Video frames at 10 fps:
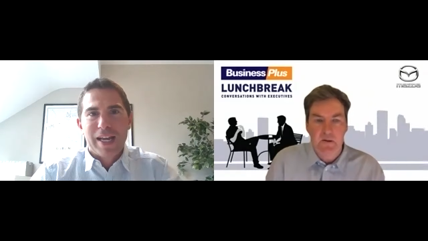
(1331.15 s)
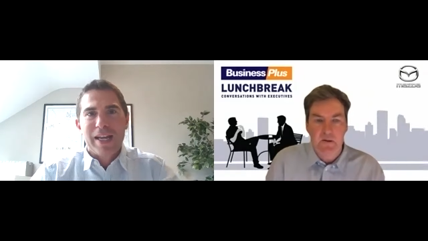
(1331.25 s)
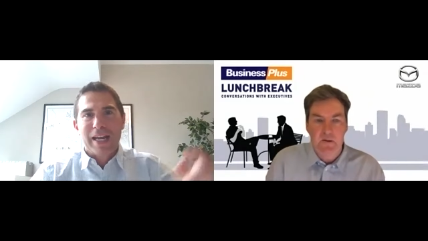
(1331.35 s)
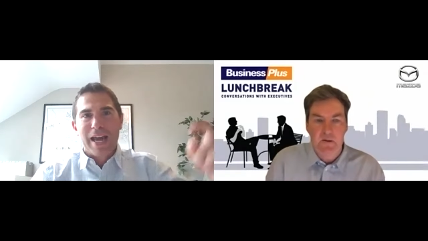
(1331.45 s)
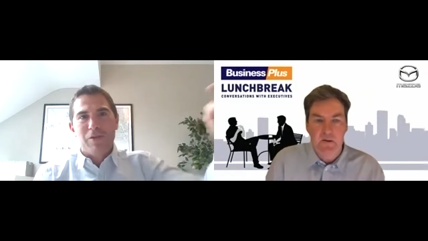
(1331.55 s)

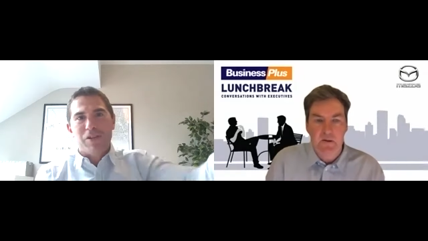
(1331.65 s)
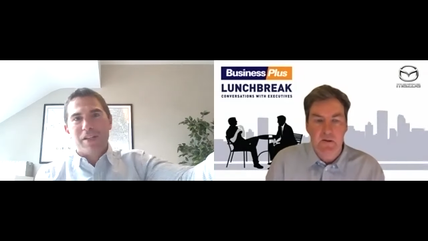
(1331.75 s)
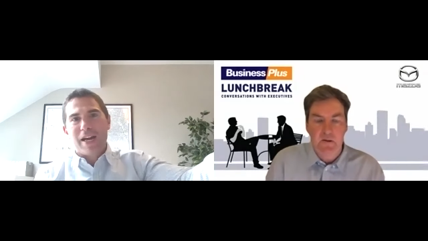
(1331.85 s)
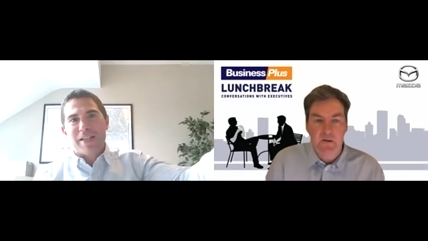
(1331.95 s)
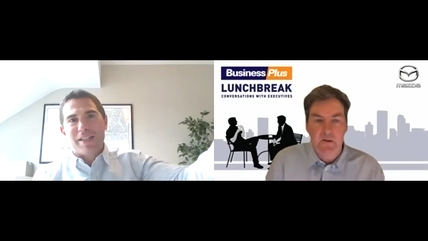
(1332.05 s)
Speaker 1: an
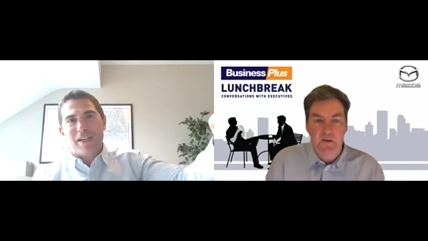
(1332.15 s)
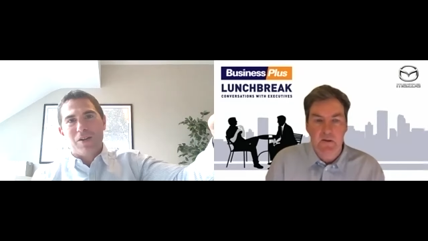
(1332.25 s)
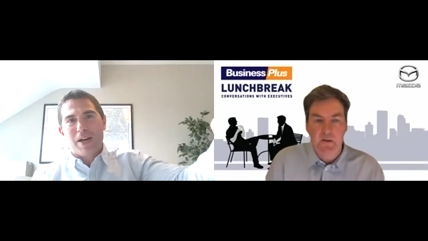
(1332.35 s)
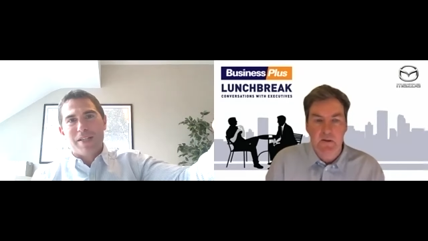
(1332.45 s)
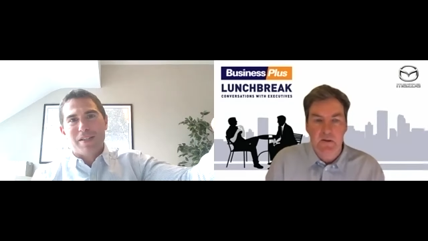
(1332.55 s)
accountant asking a
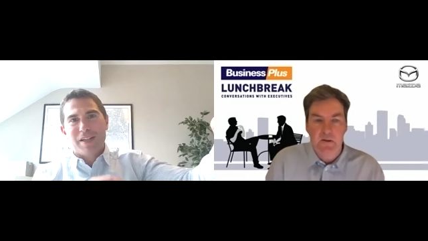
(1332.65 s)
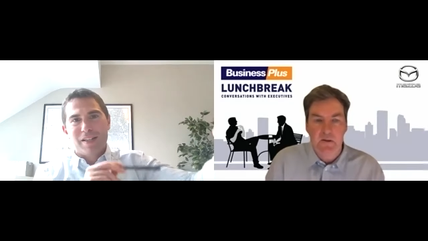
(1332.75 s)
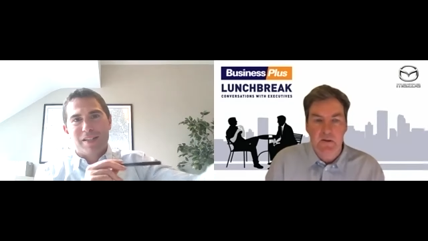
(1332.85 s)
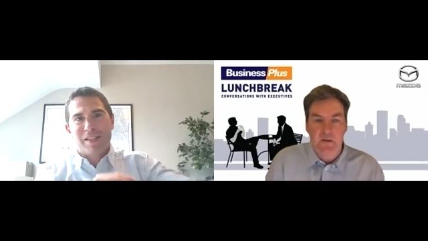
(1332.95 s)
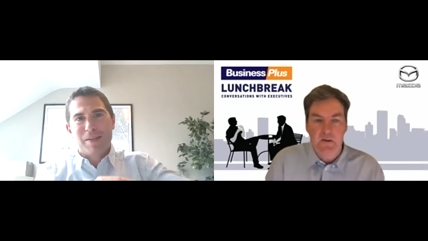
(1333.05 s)
question
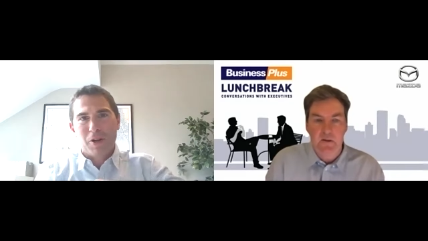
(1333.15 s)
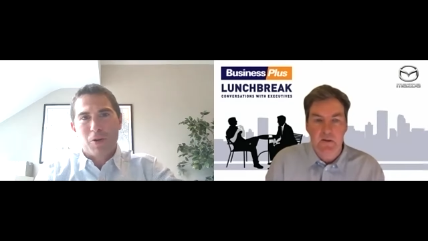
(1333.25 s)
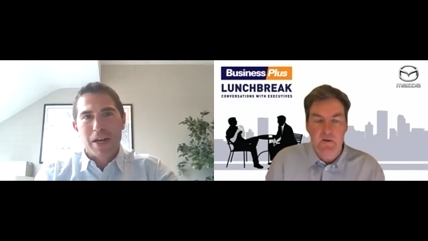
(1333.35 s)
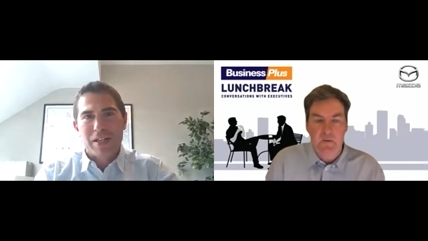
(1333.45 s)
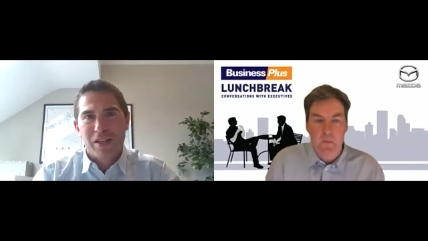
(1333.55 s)
and a
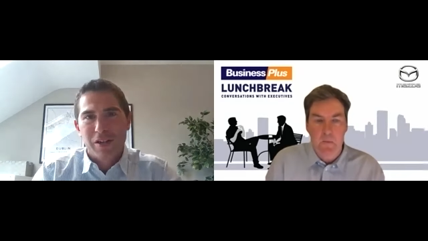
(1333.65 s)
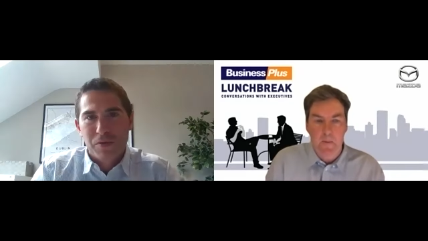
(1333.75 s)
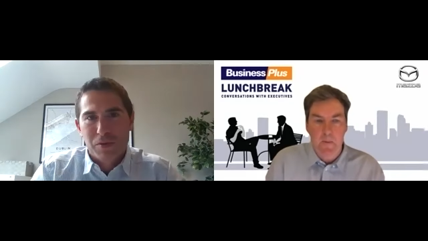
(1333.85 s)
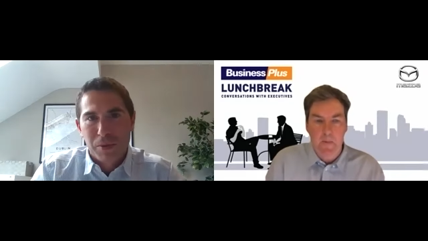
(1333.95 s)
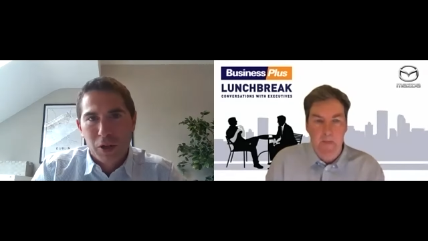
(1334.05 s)
similar question
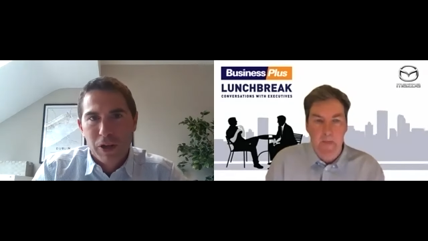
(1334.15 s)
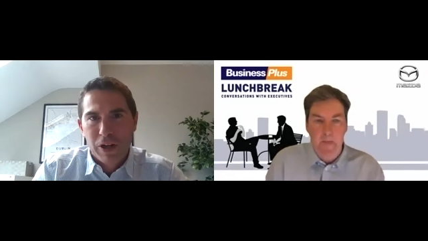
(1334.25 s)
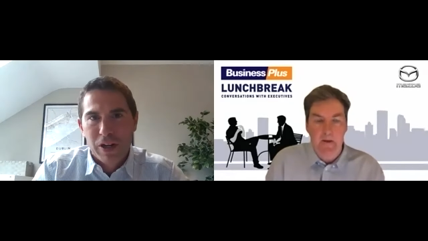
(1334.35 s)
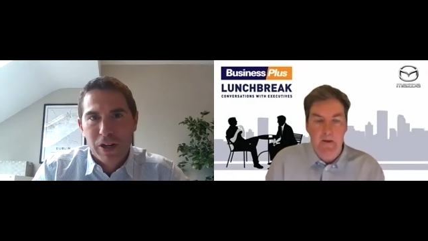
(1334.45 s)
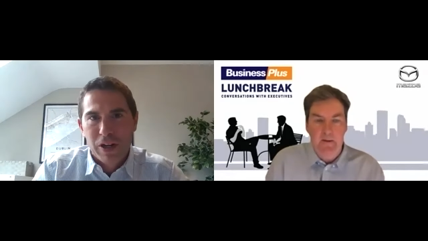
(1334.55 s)
comes from a
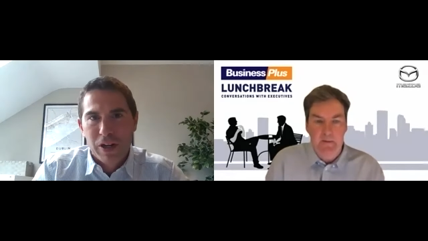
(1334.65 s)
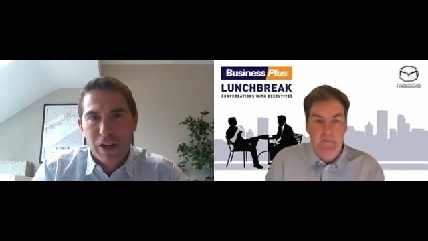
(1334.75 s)
lawyer